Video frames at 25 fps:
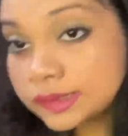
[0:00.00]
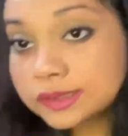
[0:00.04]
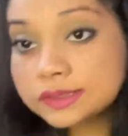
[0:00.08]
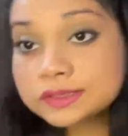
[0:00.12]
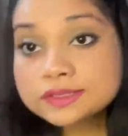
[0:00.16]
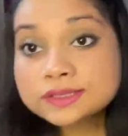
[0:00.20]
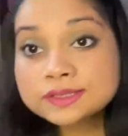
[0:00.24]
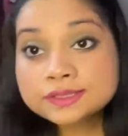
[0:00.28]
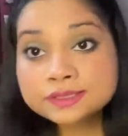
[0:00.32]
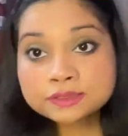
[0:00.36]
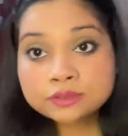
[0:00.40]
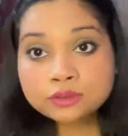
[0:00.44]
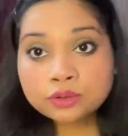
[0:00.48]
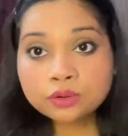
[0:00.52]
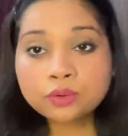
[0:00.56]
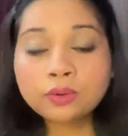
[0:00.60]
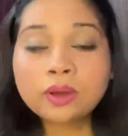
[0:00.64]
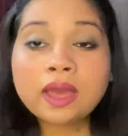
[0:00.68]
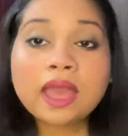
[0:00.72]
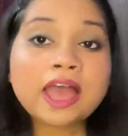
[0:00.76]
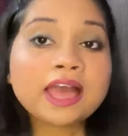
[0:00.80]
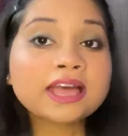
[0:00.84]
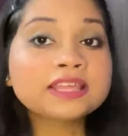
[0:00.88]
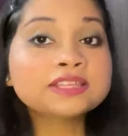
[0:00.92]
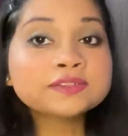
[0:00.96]
So
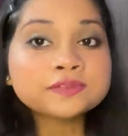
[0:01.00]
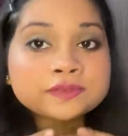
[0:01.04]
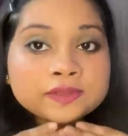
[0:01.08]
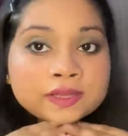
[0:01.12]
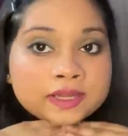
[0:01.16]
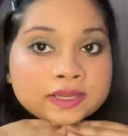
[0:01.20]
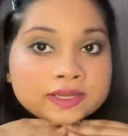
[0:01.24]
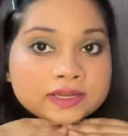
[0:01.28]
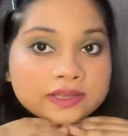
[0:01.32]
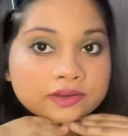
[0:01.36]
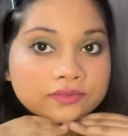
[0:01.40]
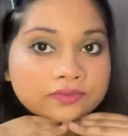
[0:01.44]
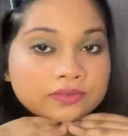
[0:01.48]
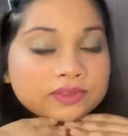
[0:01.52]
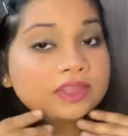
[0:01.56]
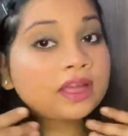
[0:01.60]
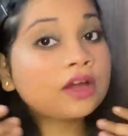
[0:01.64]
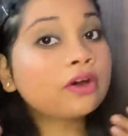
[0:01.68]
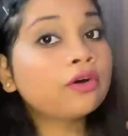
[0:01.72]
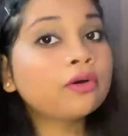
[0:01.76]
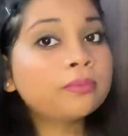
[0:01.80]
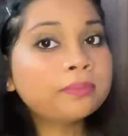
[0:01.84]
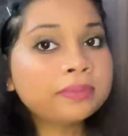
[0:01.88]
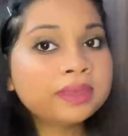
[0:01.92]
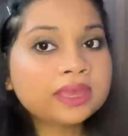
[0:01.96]
as we are done with
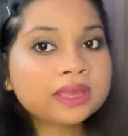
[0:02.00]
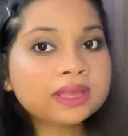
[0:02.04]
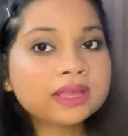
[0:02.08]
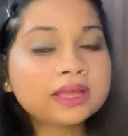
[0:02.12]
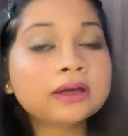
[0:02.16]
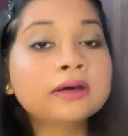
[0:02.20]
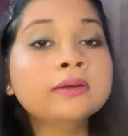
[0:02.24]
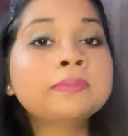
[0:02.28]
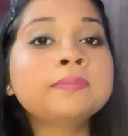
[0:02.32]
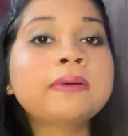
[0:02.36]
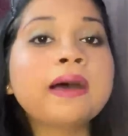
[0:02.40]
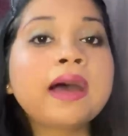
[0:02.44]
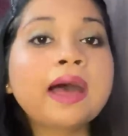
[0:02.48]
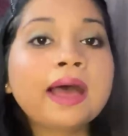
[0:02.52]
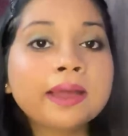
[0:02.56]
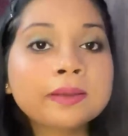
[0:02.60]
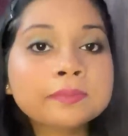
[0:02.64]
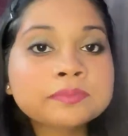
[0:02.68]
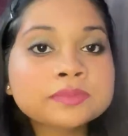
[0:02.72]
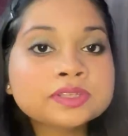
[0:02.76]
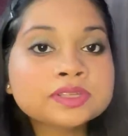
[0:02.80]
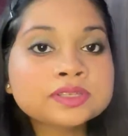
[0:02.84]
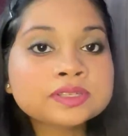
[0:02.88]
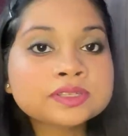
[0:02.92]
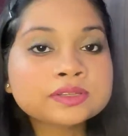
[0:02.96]
our makeup,
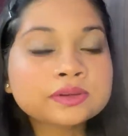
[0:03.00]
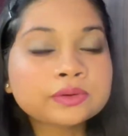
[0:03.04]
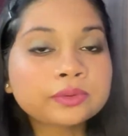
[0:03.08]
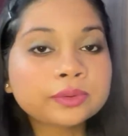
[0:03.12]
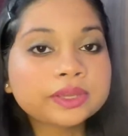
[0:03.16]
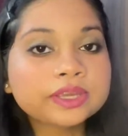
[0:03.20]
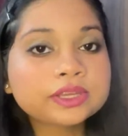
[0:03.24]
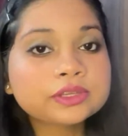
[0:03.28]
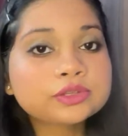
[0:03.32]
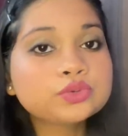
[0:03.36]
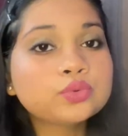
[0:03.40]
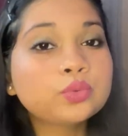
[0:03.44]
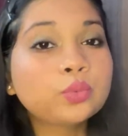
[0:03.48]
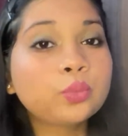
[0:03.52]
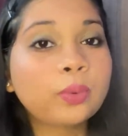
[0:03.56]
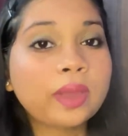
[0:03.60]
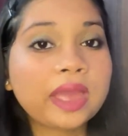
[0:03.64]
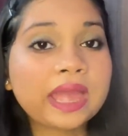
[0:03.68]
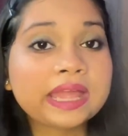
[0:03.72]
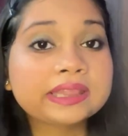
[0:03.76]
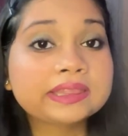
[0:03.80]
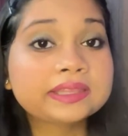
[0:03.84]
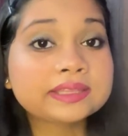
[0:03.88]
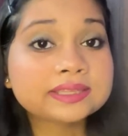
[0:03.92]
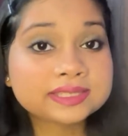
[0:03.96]
I'm just going to
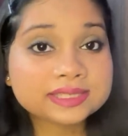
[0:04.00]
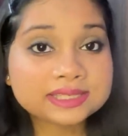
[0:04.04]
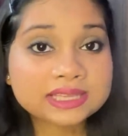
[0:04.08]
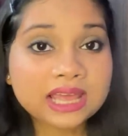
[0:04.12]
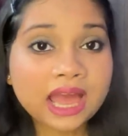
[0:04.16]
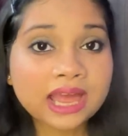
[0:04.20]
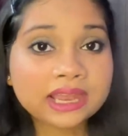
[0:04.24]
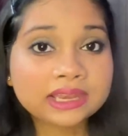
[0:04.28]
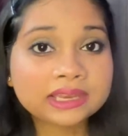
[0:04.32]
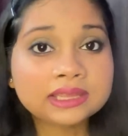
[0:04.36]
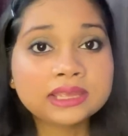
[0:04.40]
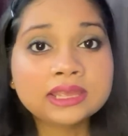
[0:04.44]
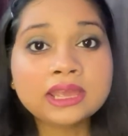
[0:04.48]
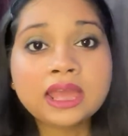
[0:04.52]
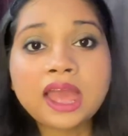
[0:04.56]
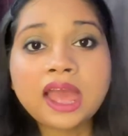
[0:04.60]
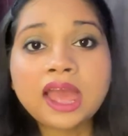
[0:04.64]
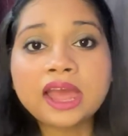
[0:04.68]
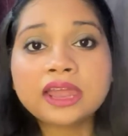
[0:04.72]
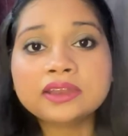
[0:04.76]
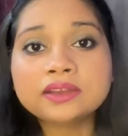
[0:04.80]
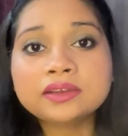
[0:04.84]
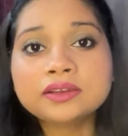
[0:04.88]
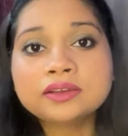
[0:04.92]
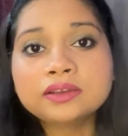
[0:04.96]
wear the sari
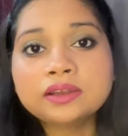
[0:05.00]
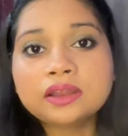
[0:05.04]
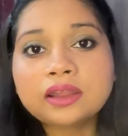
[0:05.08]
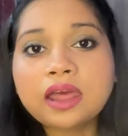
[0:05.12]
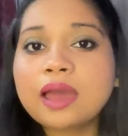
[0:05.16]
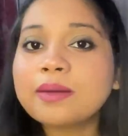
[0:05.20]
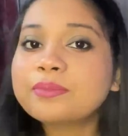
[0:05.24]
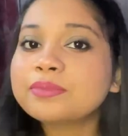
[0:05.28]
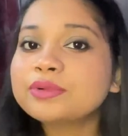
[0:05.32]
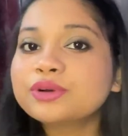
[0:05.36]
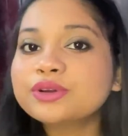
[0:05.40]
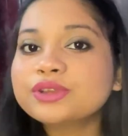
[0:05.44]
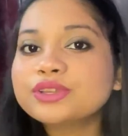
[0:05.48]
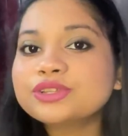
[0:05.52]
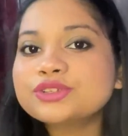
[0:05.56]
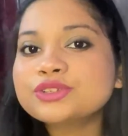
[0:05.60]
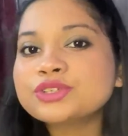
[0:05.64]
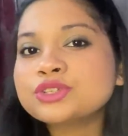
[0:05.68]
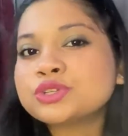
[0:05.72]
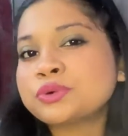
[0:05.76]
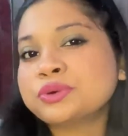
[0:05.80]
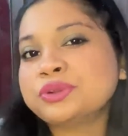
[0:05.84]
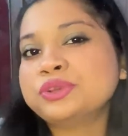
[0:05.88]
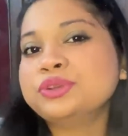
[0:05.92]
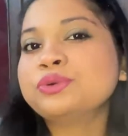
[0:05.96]
and I'm going to
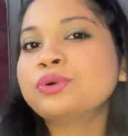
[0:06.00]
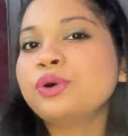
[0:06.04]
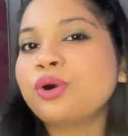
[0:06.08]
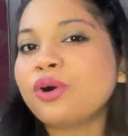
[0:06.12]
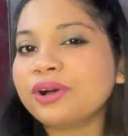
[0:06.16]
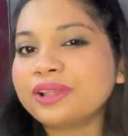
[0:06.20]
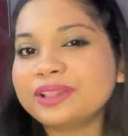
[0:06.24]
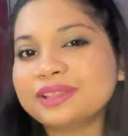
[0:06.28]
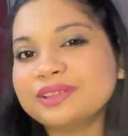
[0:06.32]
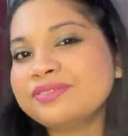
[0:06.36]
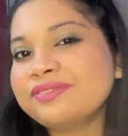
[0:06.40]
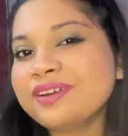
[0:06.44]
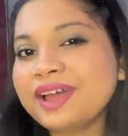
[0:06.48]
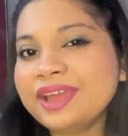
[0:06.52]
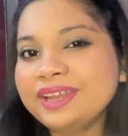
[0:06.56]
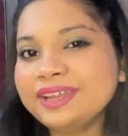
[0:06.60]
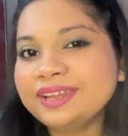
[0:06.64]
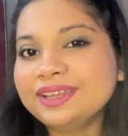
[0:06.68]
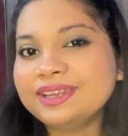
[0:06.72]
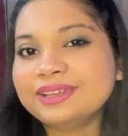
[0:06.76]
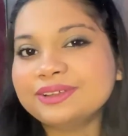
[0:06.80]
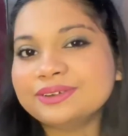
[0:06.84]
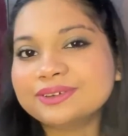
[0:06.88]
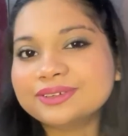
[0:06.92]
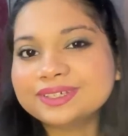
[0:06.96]
show you all the
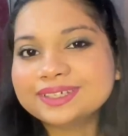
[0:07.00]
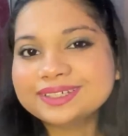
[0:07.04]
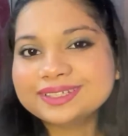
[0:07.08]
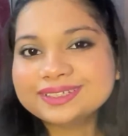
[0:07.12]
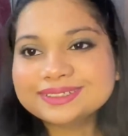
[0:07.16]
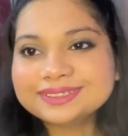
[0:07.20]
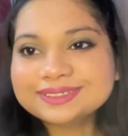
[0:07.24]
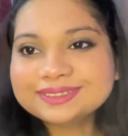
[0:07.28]
final look.